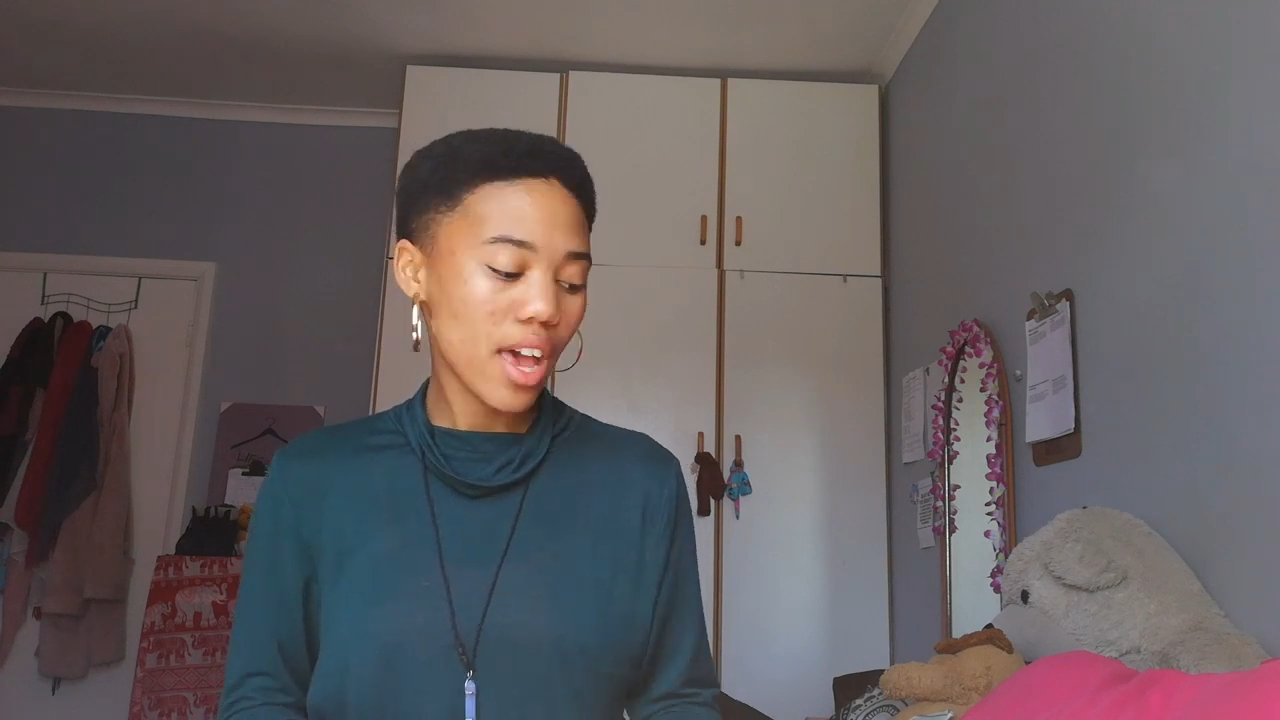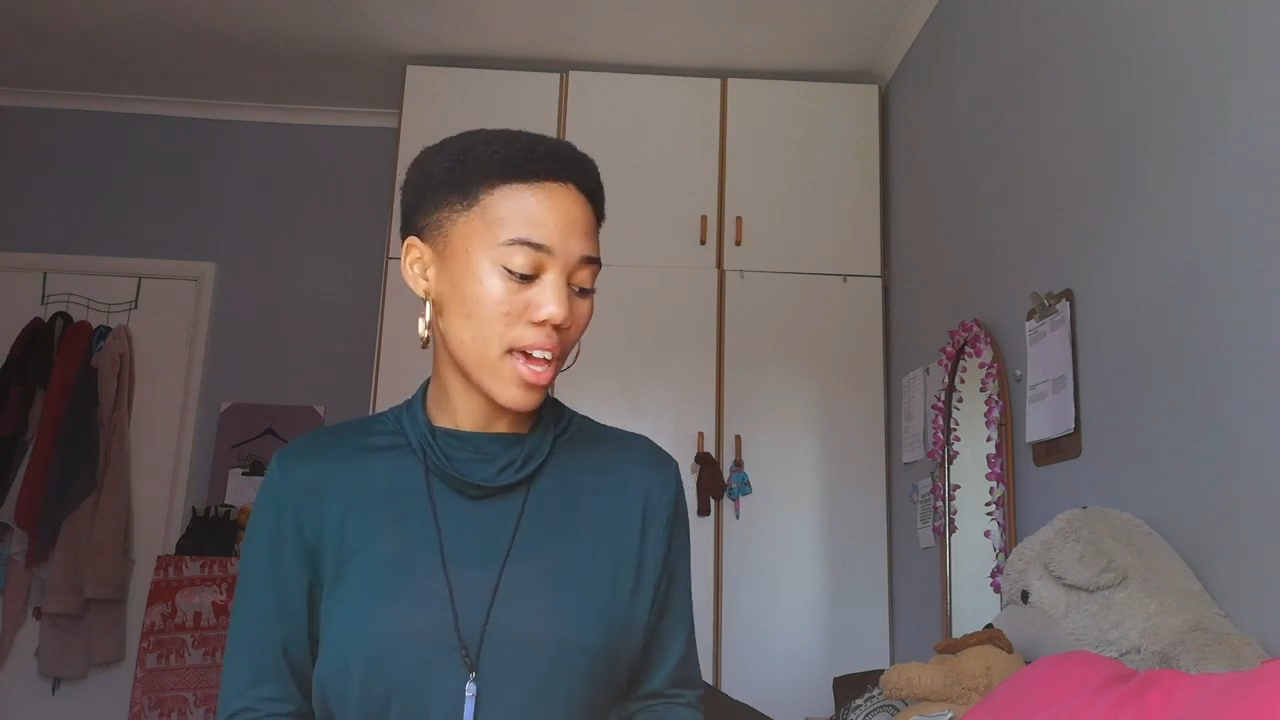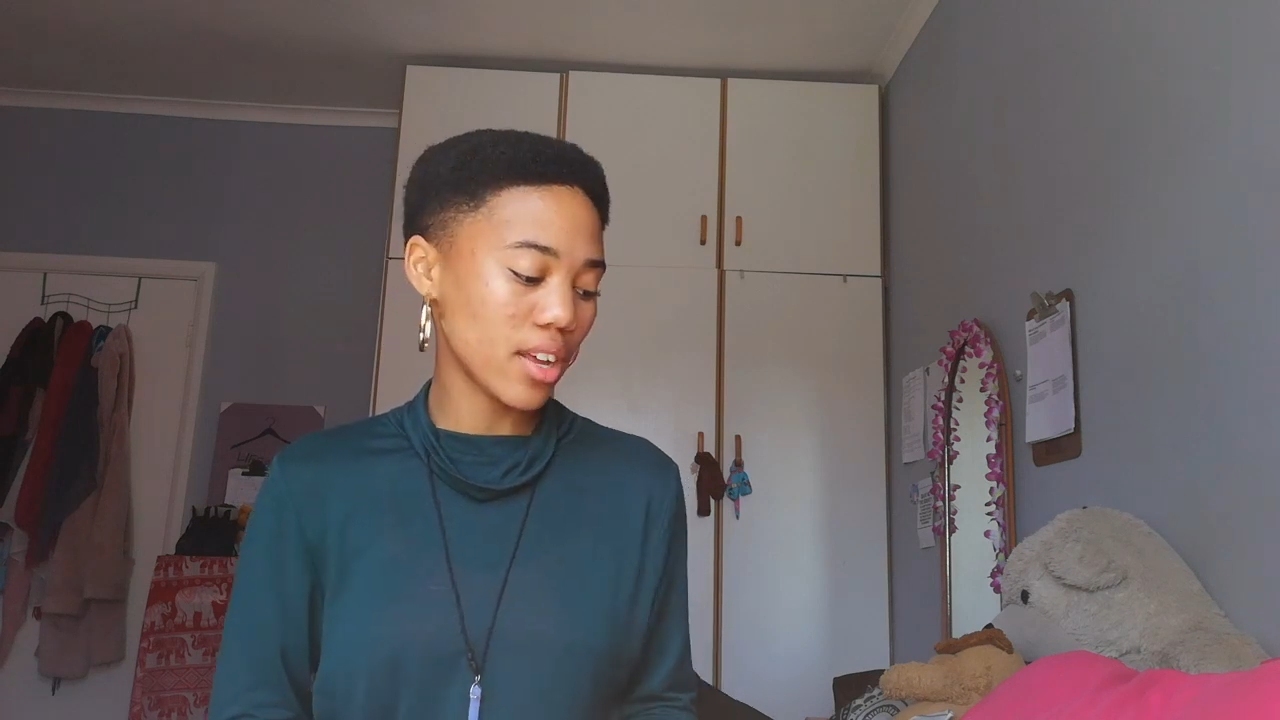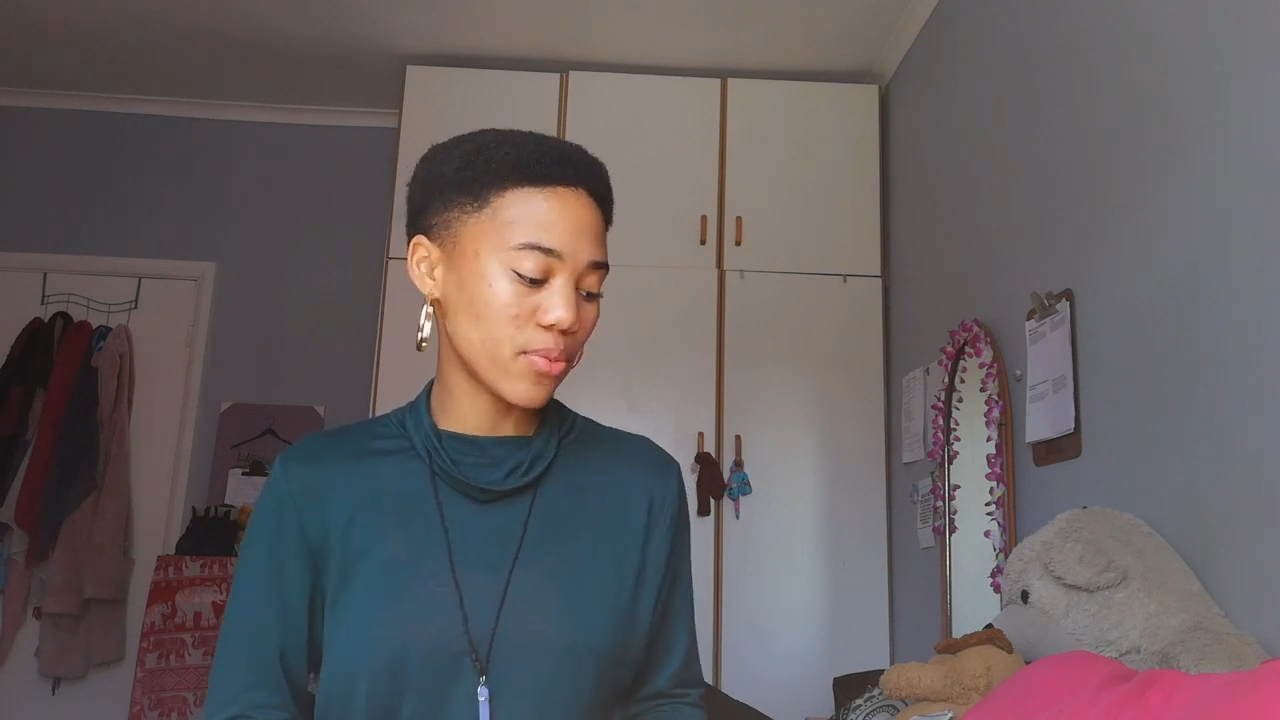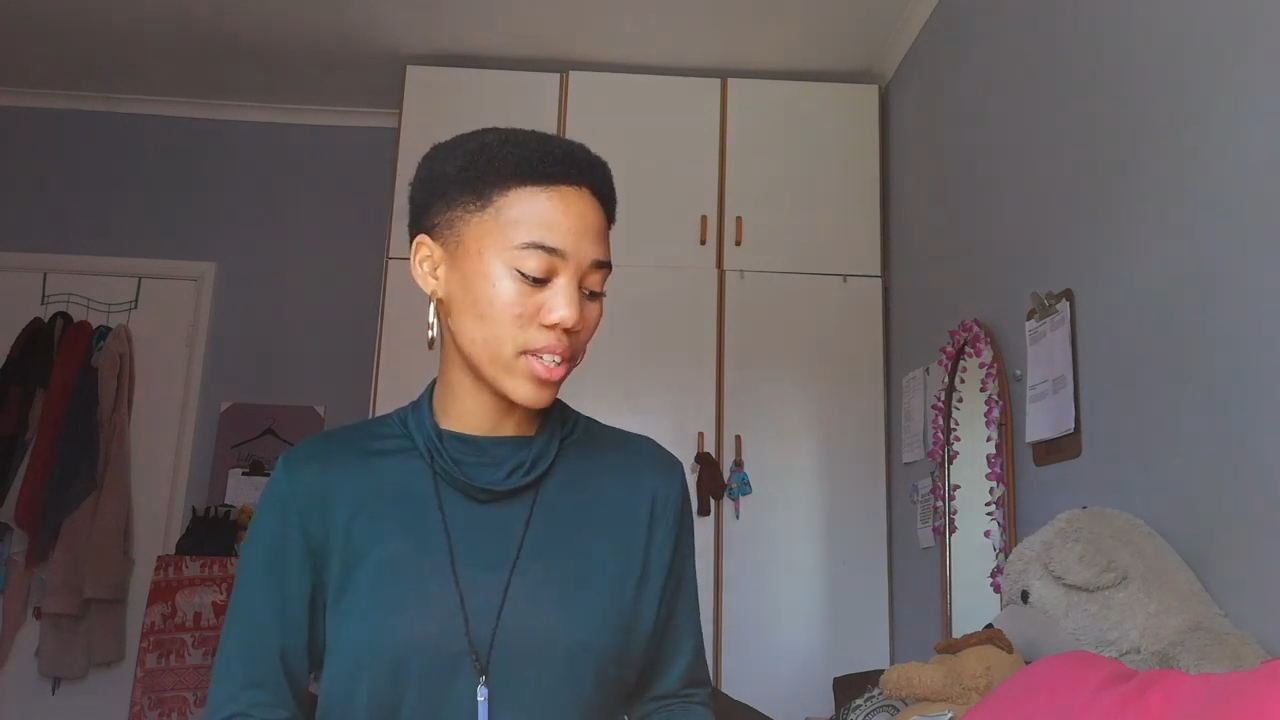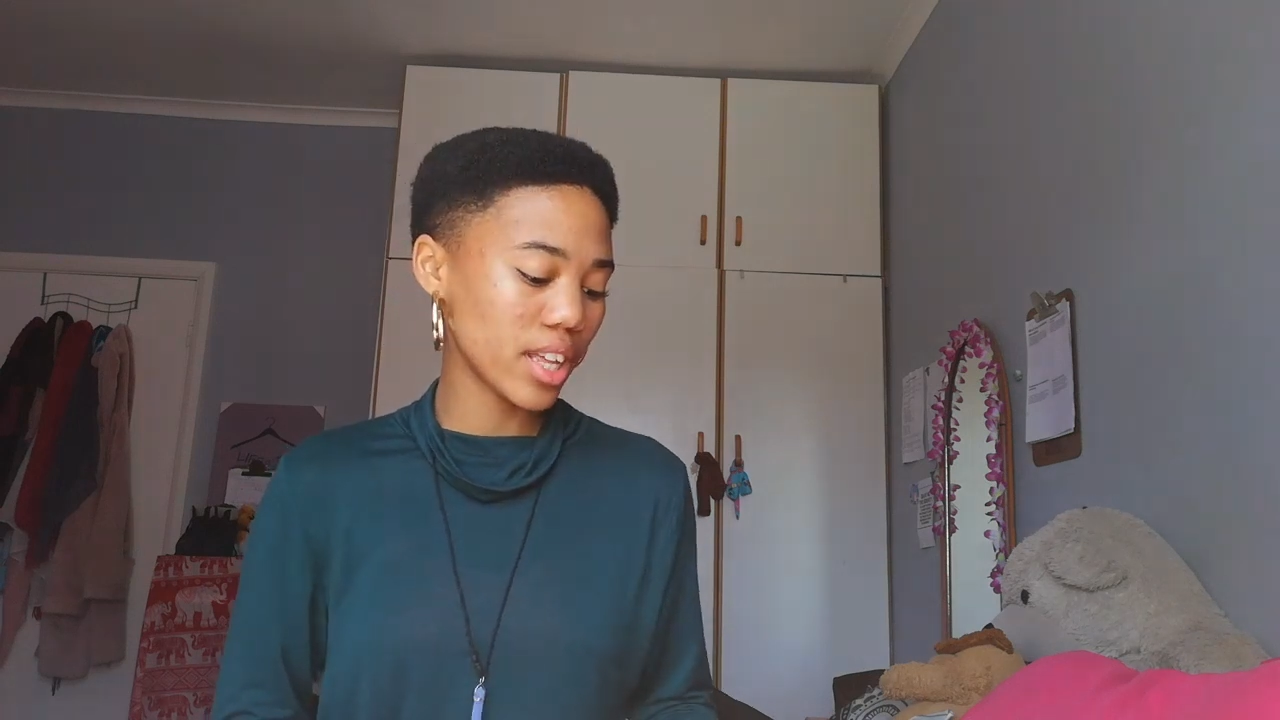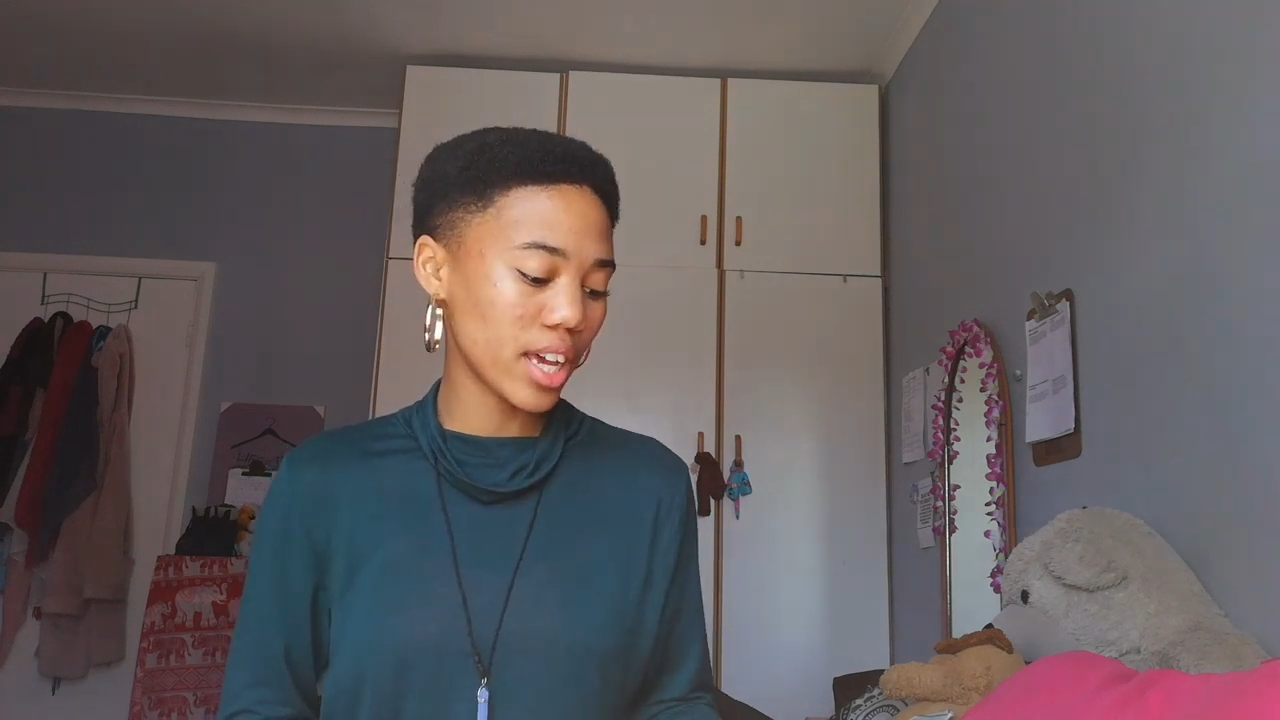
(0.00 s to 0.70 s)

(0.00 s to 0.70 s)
And I feel